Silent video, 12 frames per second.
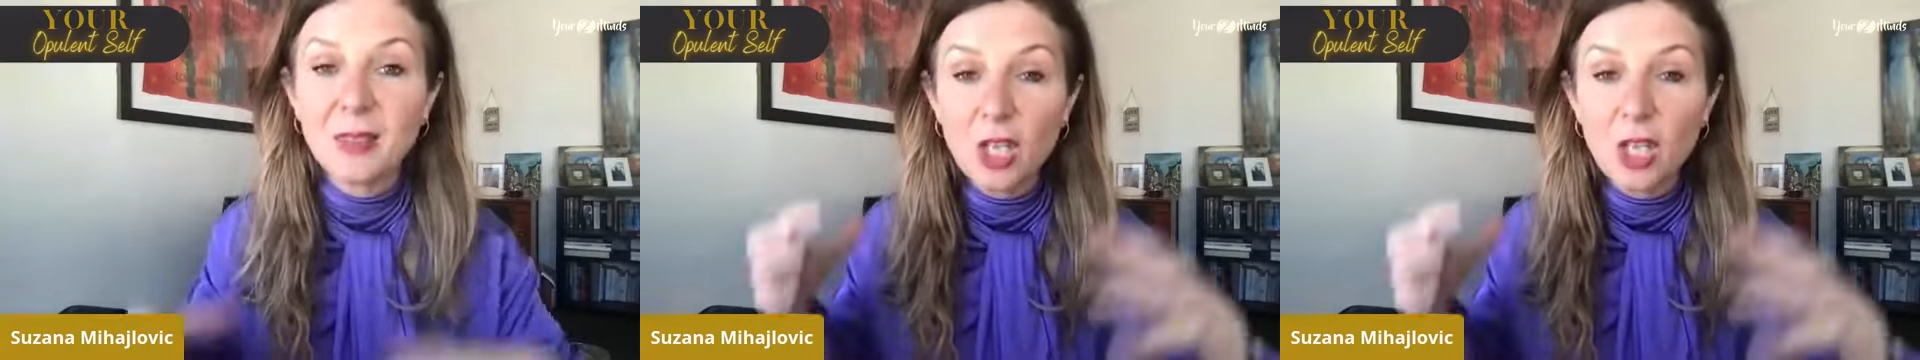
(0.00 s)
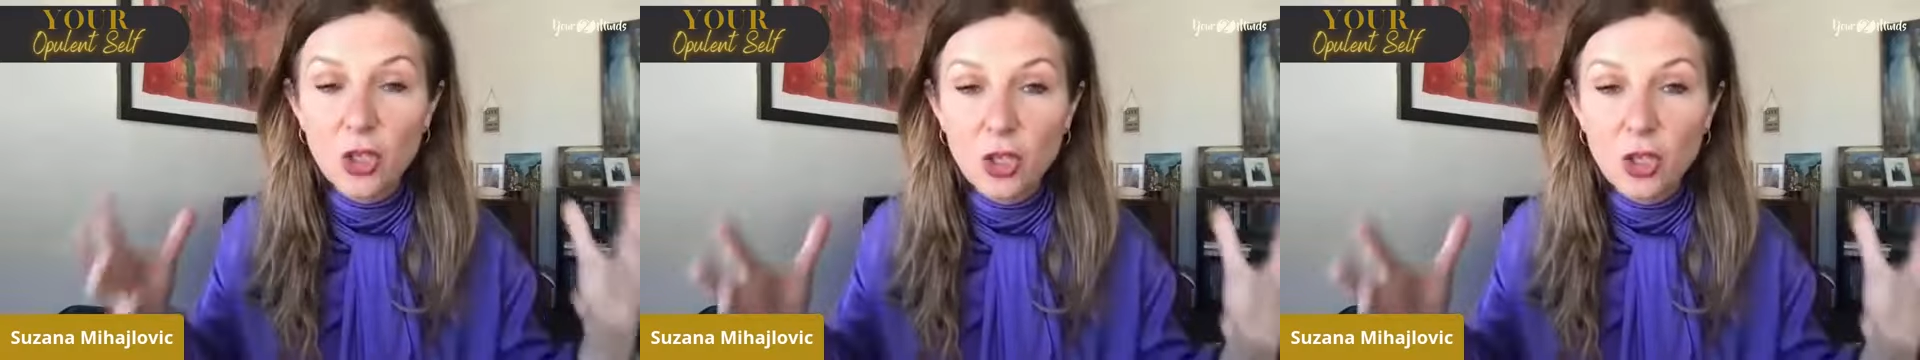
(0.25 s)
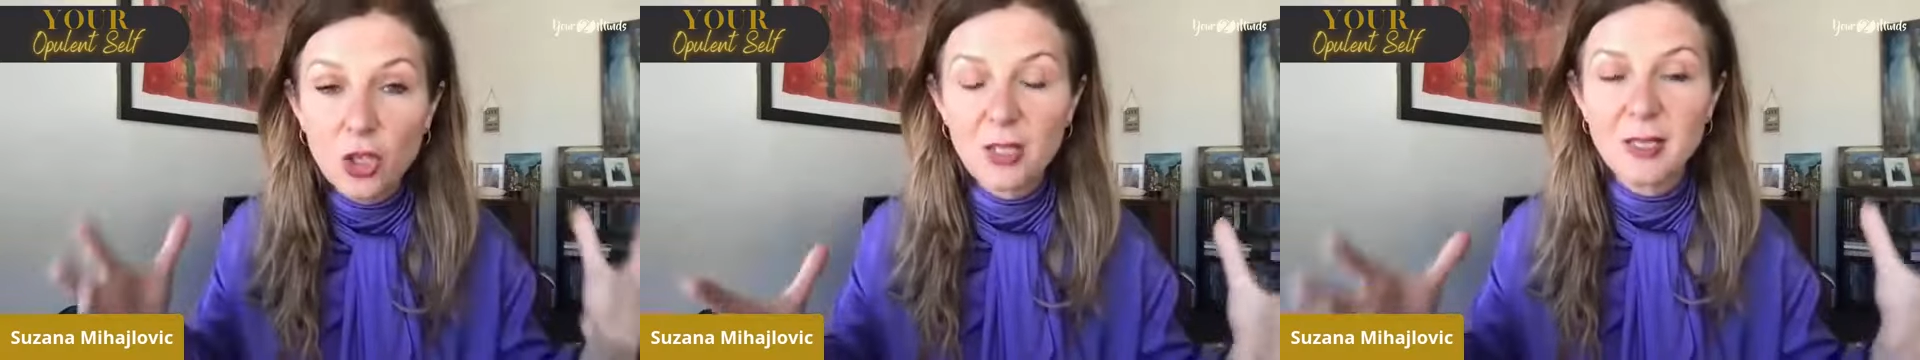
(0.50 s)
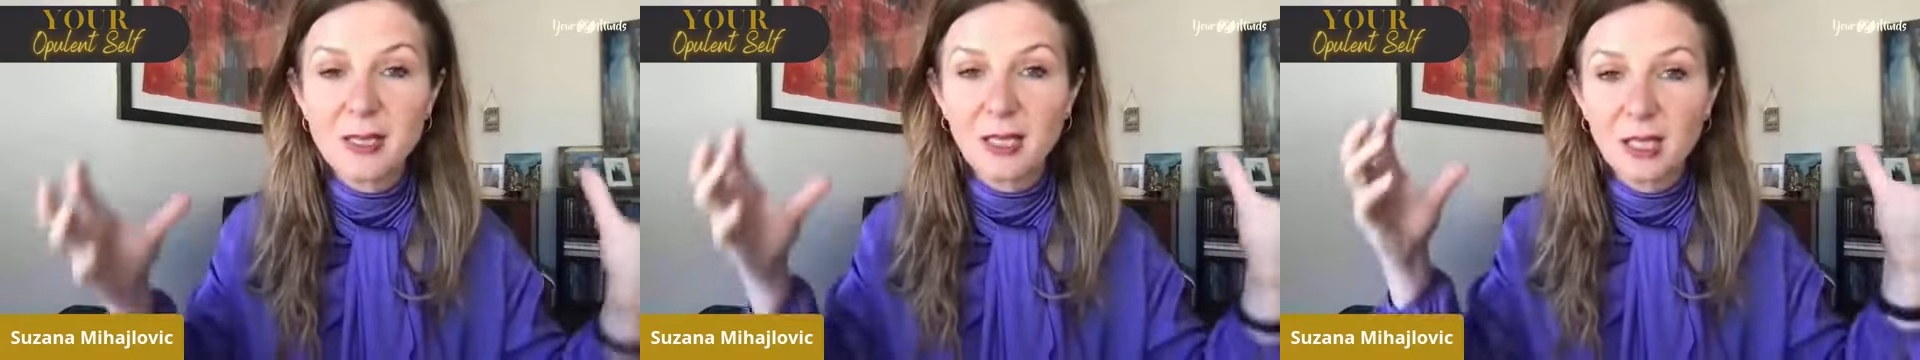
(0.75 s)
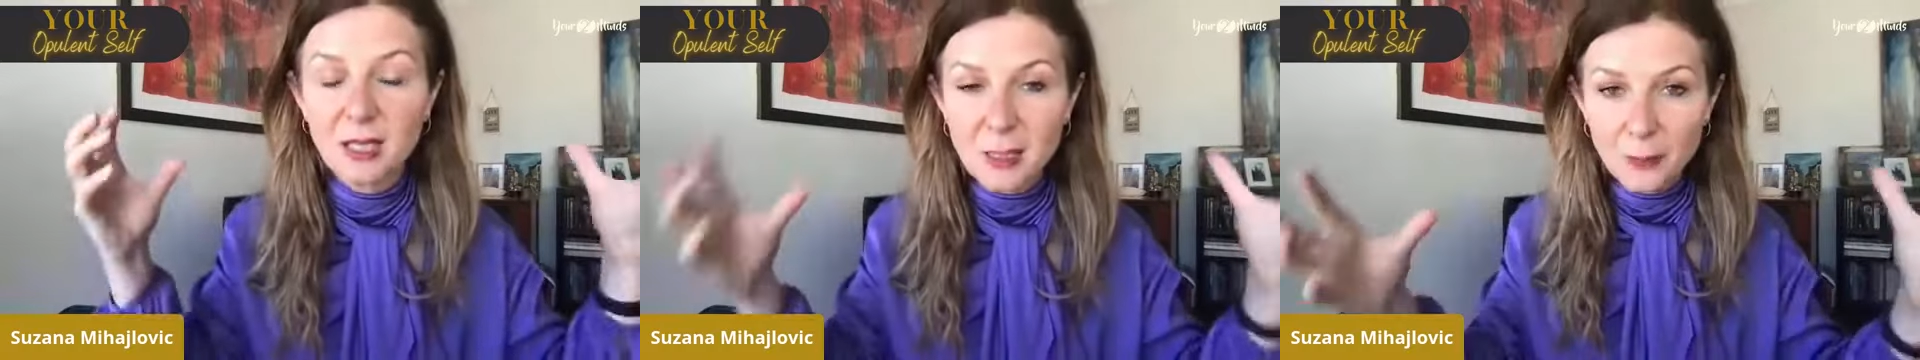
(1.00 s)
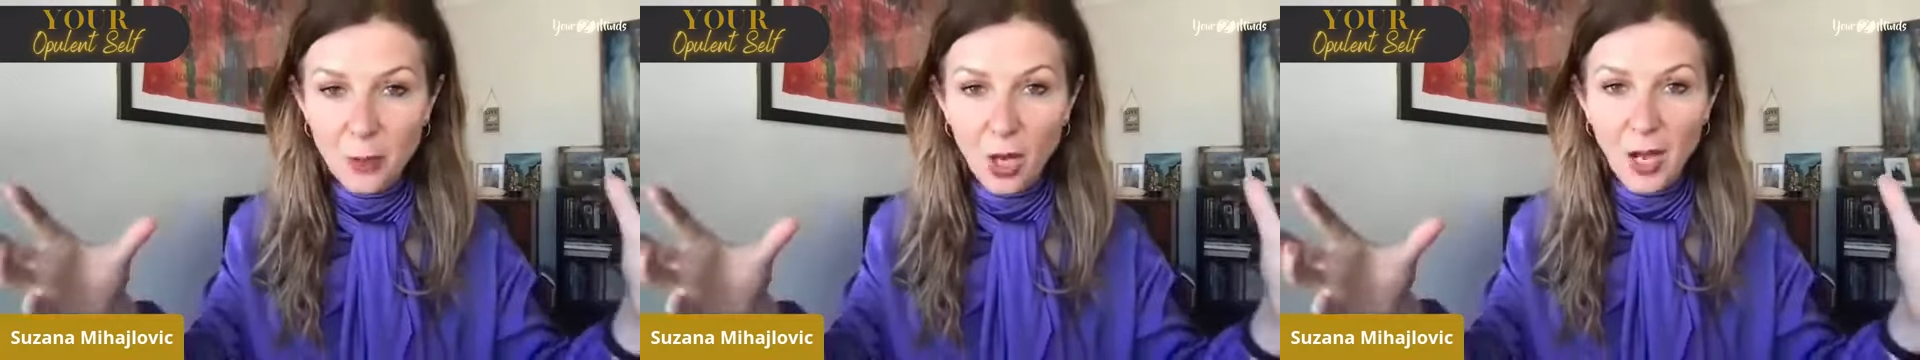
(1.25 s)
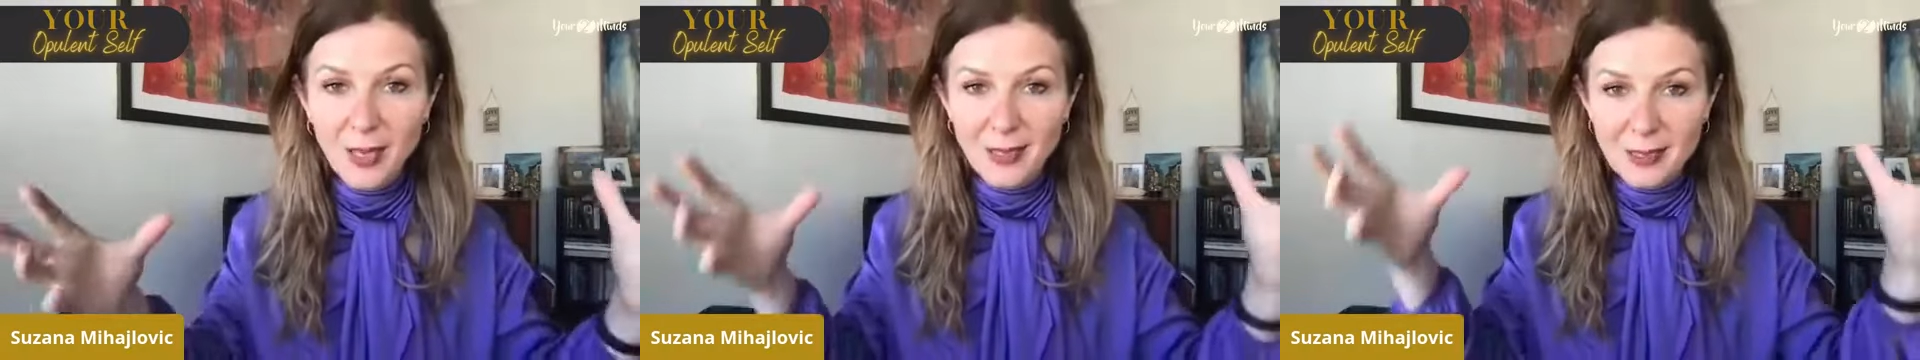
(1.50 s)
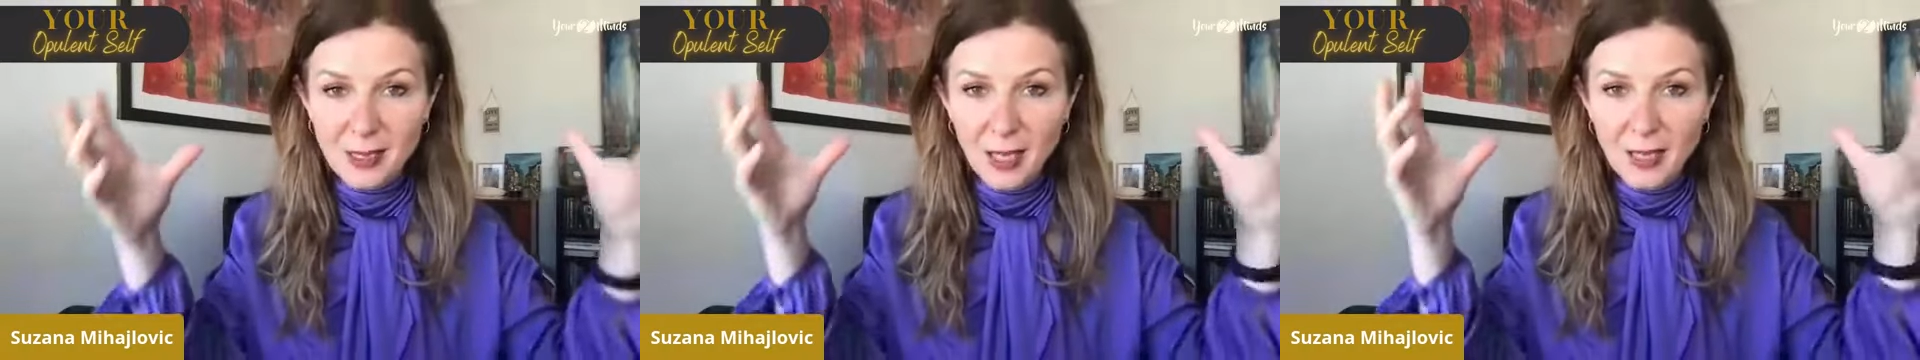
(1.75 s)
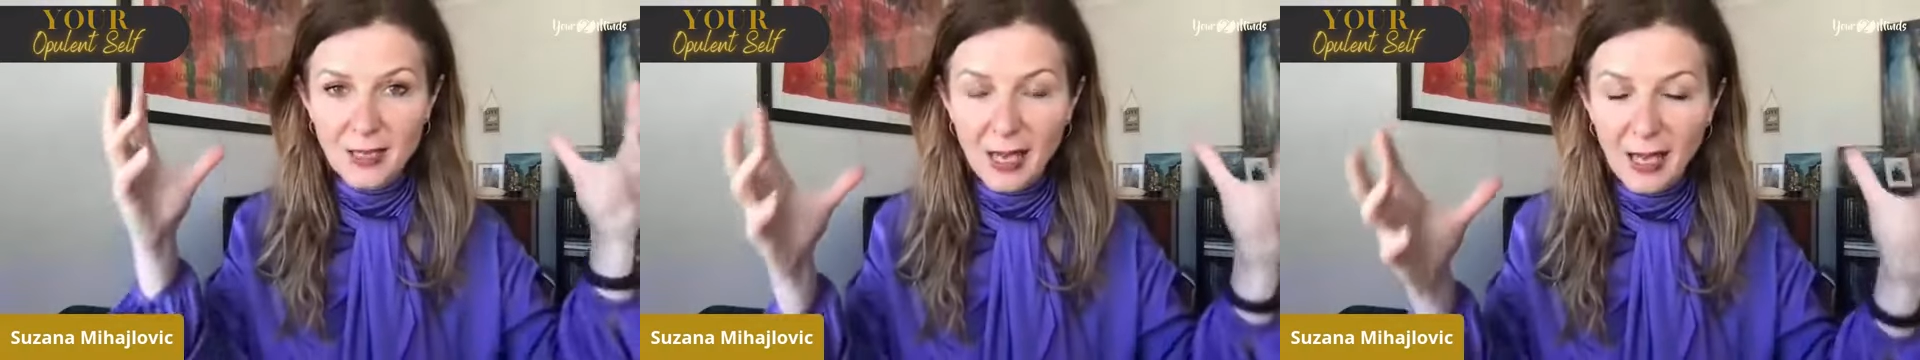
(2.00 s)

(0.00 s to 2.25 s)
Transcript: The universe conspires